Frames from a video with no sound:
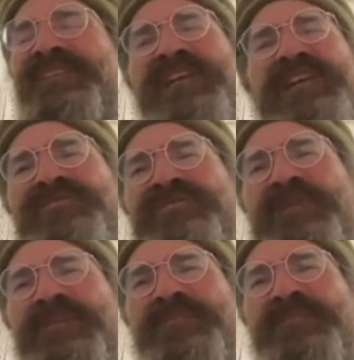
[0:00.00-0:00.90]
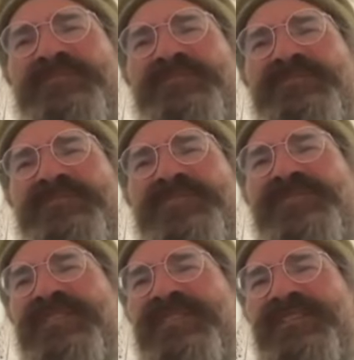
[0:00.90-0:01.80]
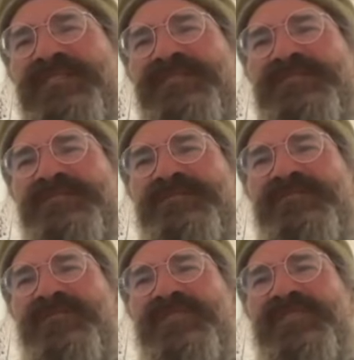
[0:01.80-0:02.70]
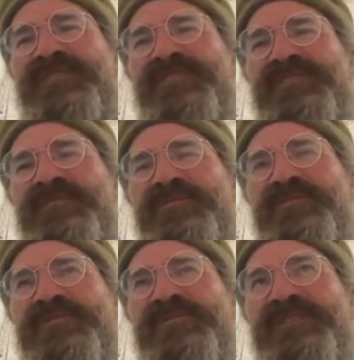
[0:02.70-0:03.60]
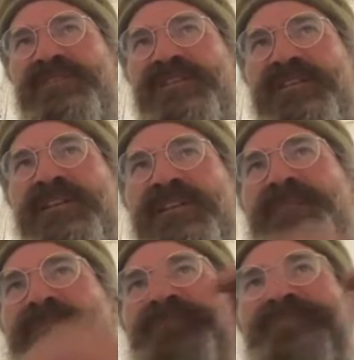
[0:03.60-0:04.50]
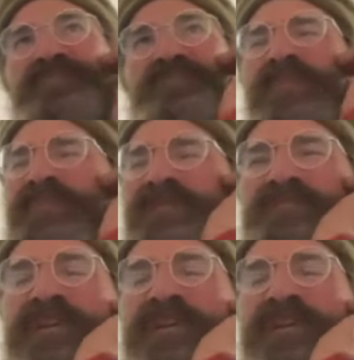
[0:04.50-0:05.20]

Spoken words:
teenager, maybe 15, 14, somewhere around there. Maybe